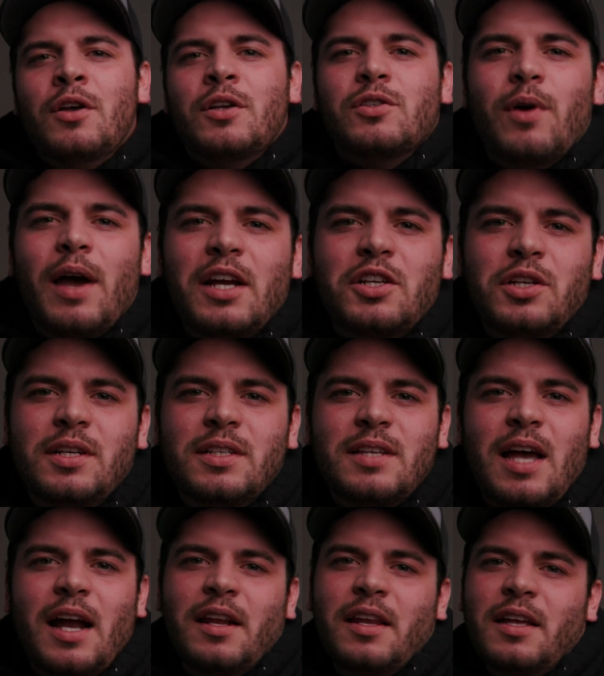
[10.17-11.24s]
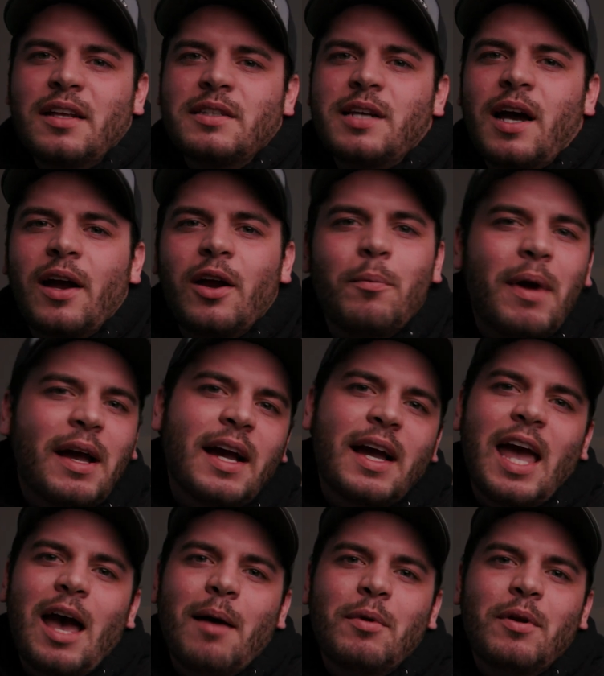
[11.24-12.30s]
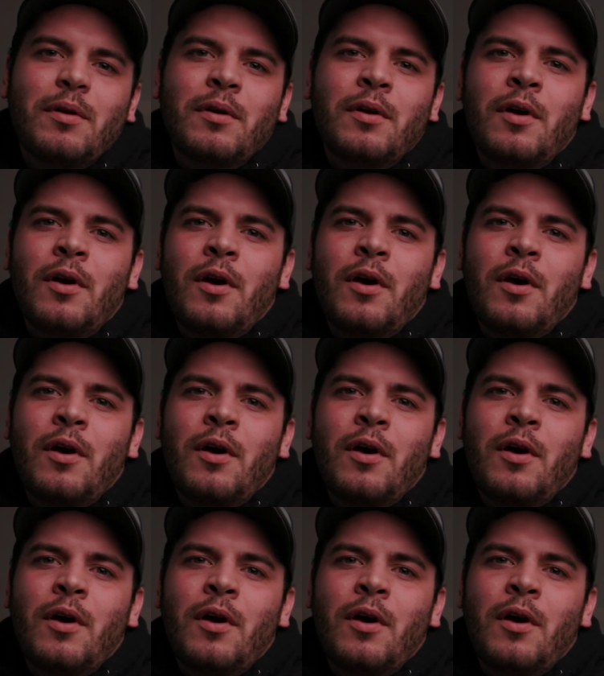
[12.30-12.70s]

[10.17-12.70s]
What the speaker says: So I actually designed the entire mega cabin